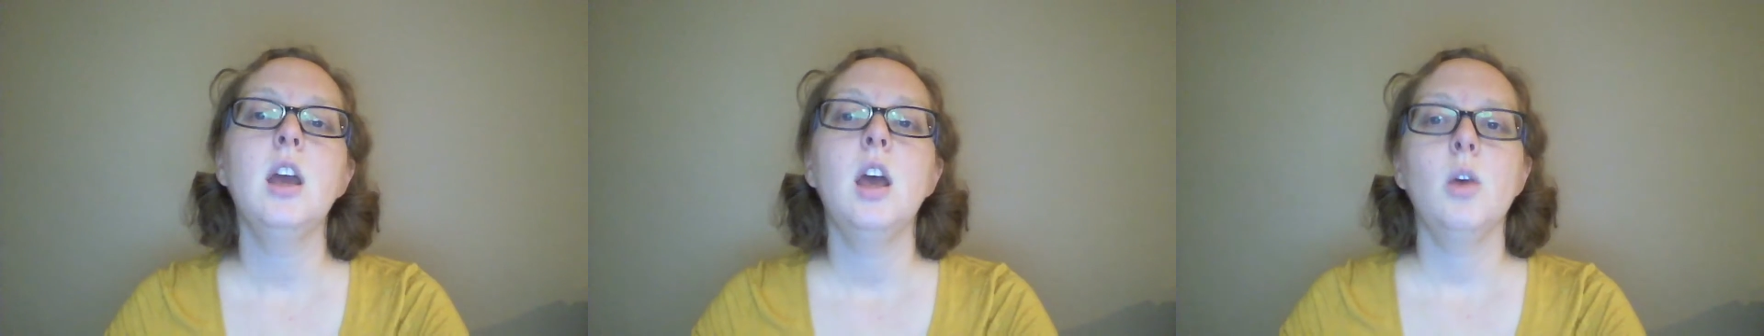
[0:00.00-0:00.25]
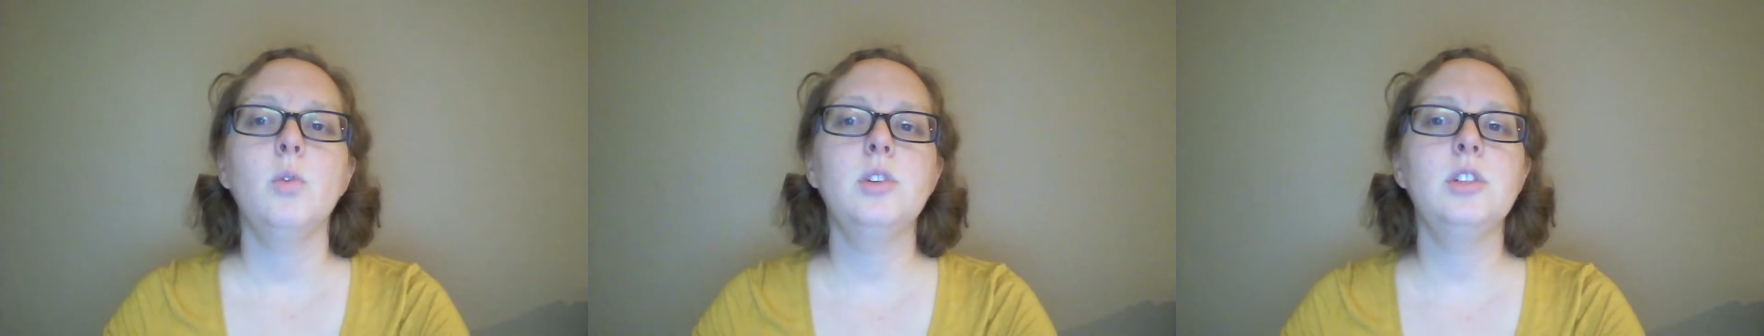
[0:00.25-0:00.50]

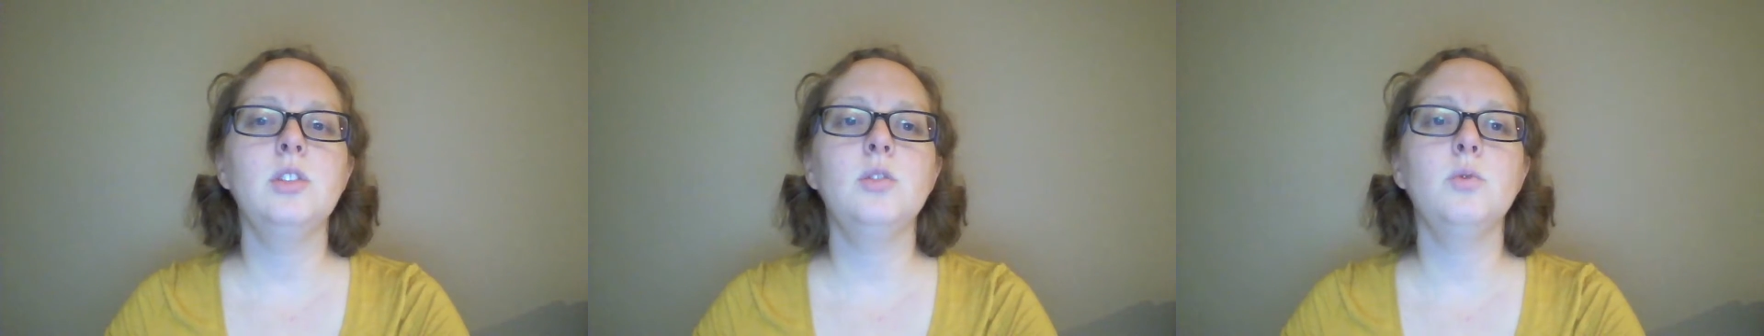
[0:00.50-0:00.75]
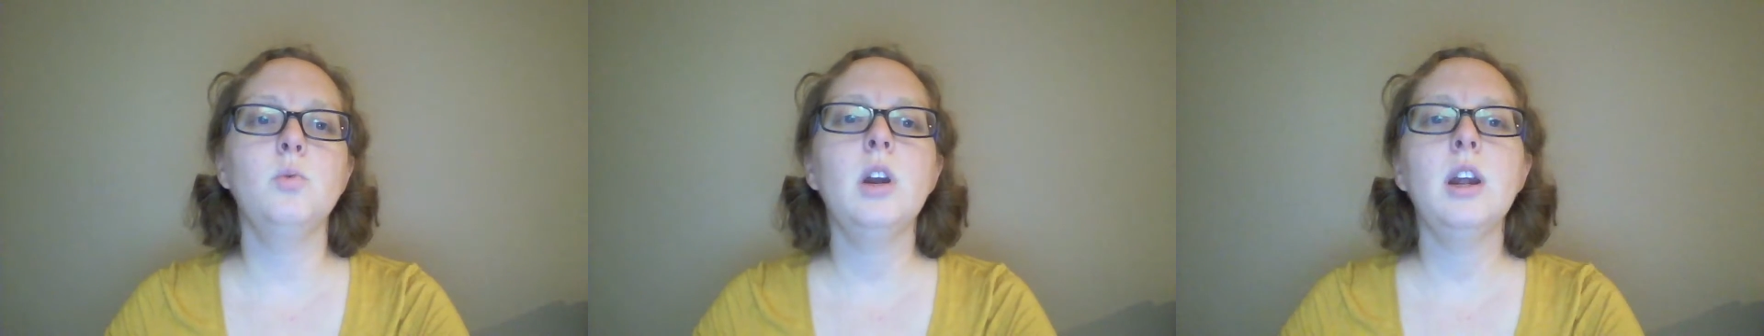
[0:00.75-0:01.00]
which is
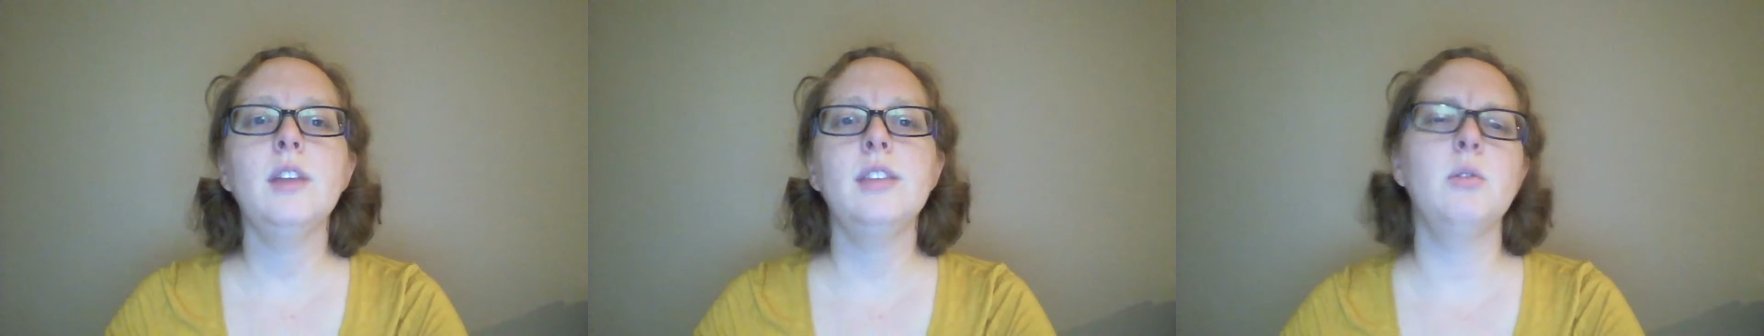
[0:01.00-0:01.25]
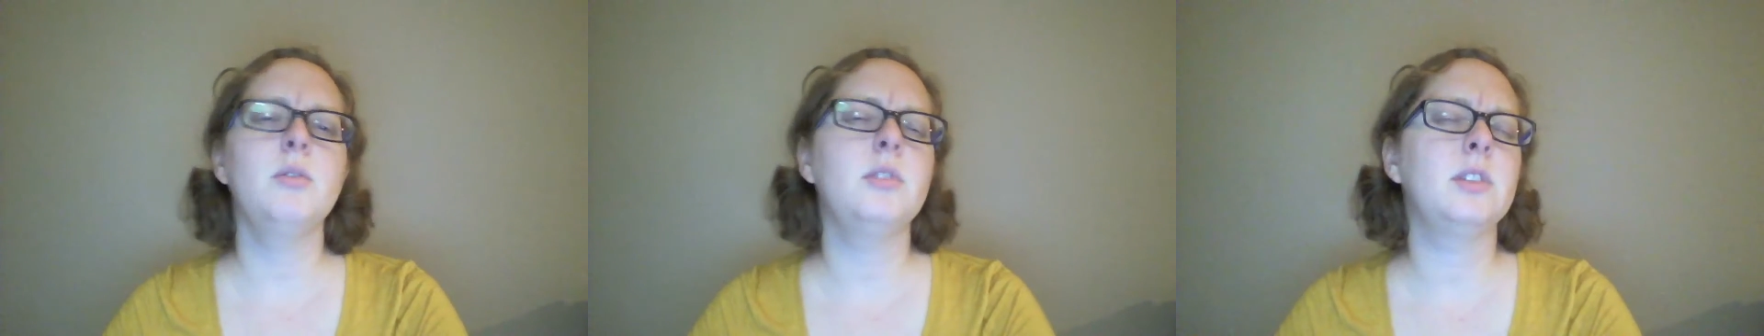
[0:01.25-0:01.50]
where I think
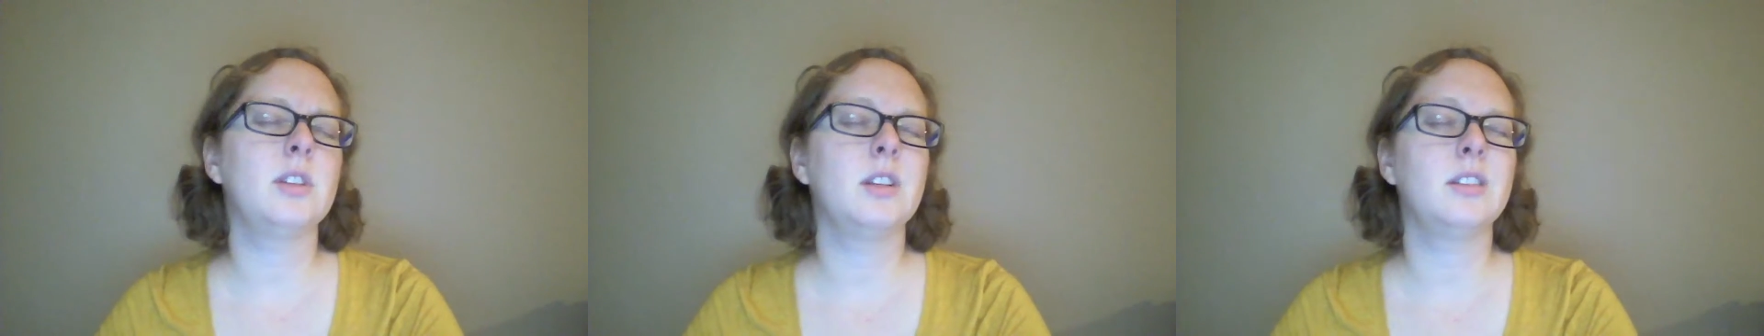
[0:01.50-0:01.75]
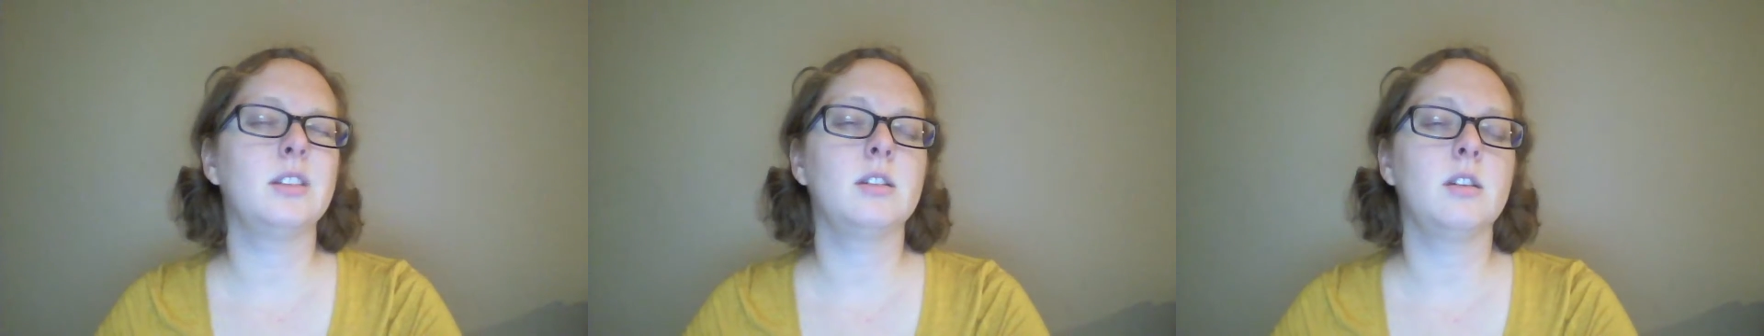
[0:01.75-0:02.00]
we've discussed
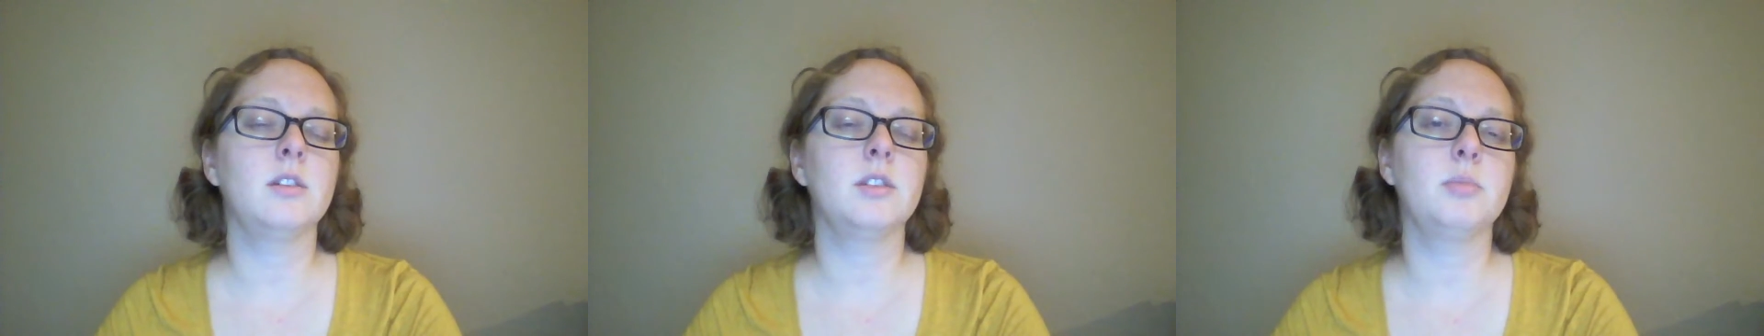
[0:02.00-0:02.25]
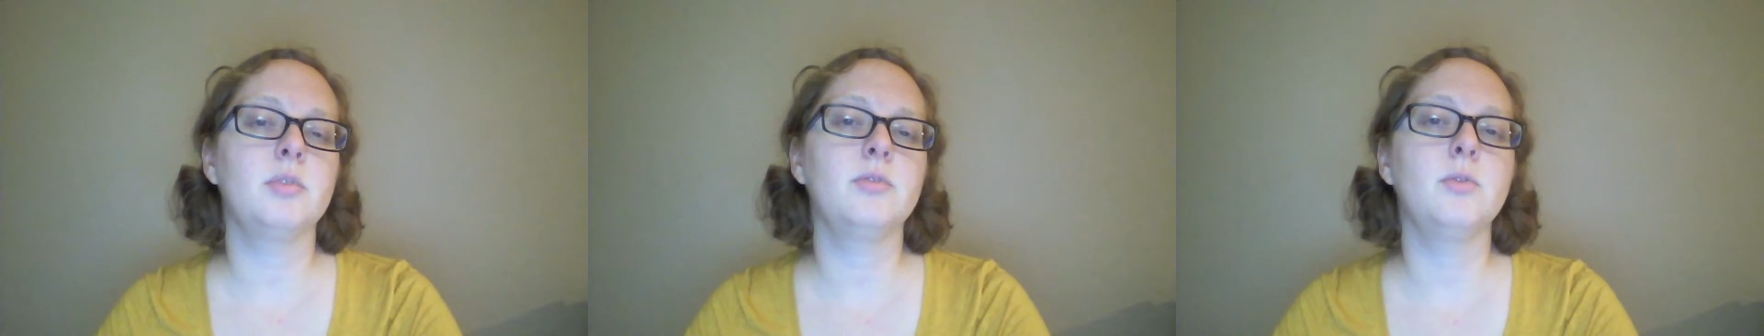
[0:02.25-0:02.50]
this concept
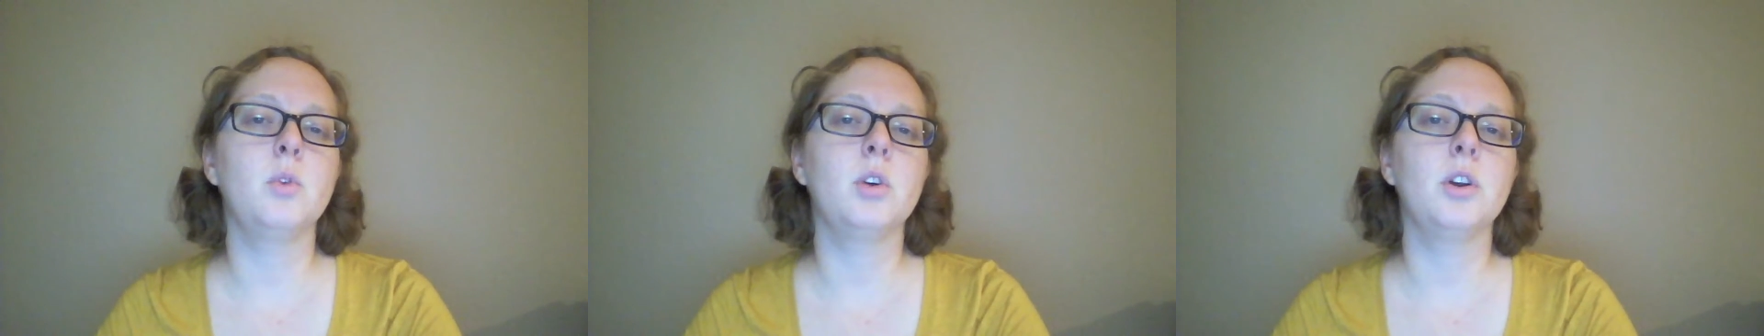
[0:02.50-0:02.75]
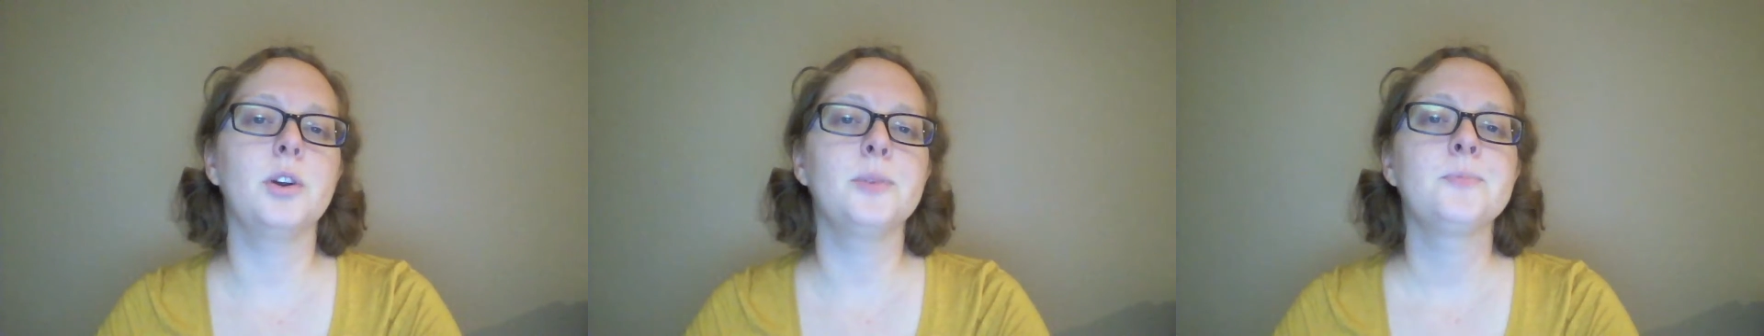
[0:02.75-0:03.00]

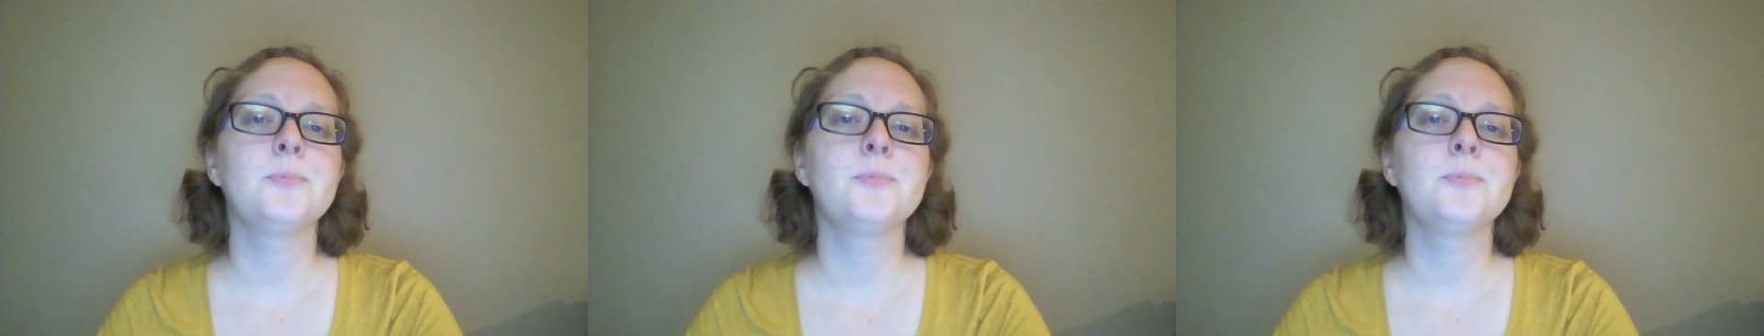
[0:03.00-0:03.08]
before.